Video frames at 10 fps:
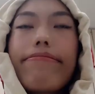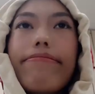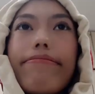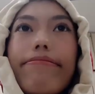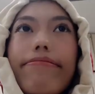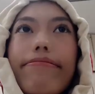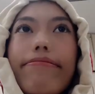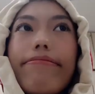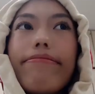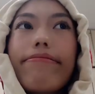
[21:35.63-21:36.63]

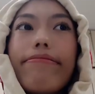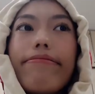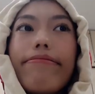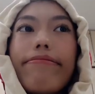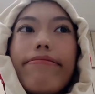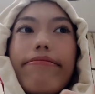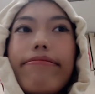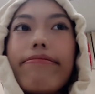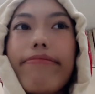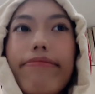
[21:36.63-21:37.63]

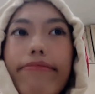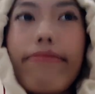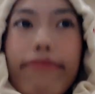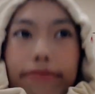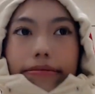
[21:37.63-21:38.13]
(silence)